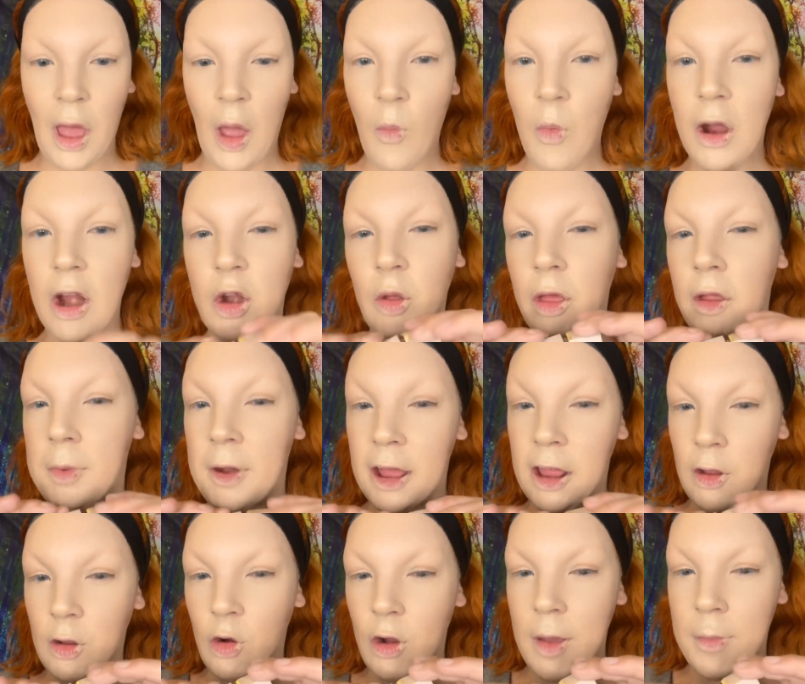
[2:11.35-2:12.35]
We're gonna do a little bit
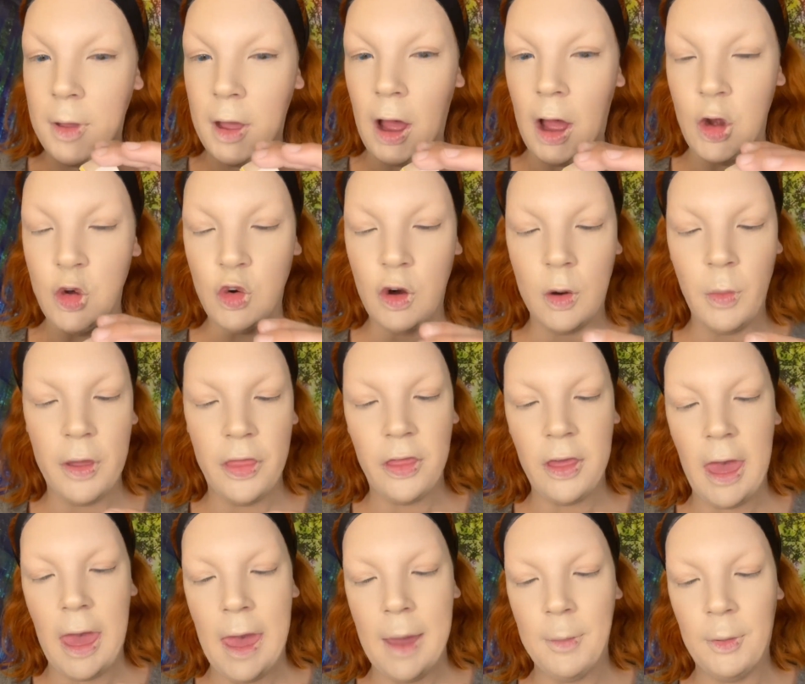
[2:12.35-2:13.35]
of cream contour with
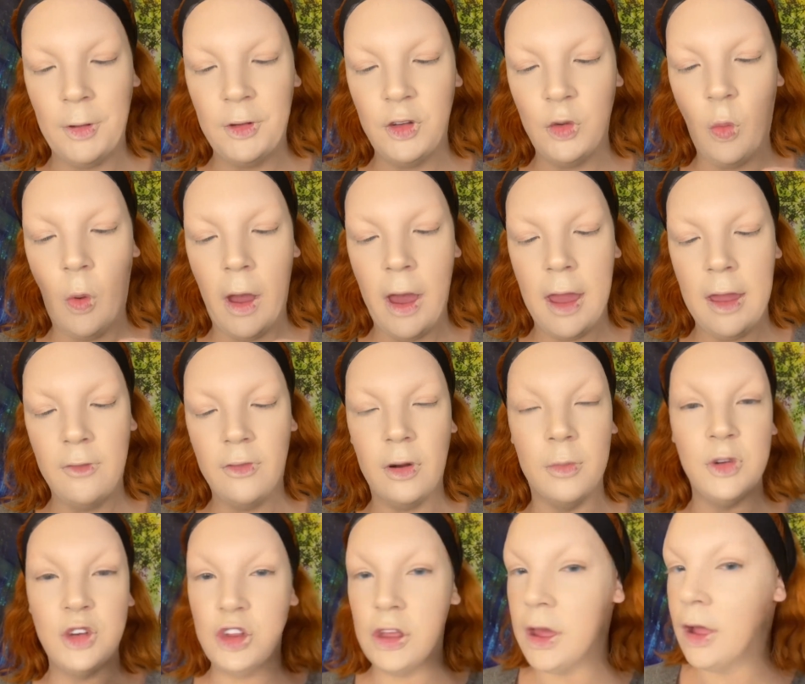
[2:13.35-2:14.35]
Camel Suede from
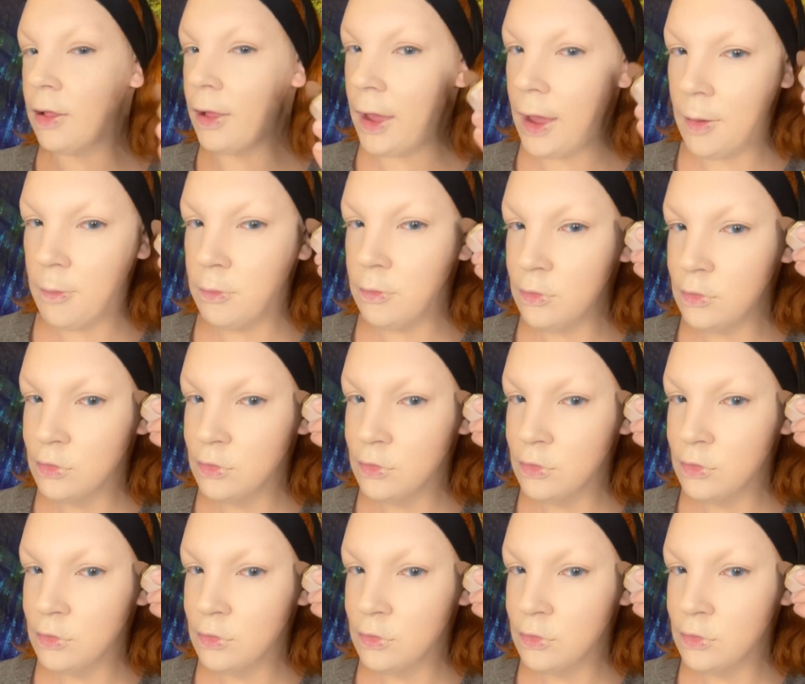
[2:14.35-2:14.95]
She Glam.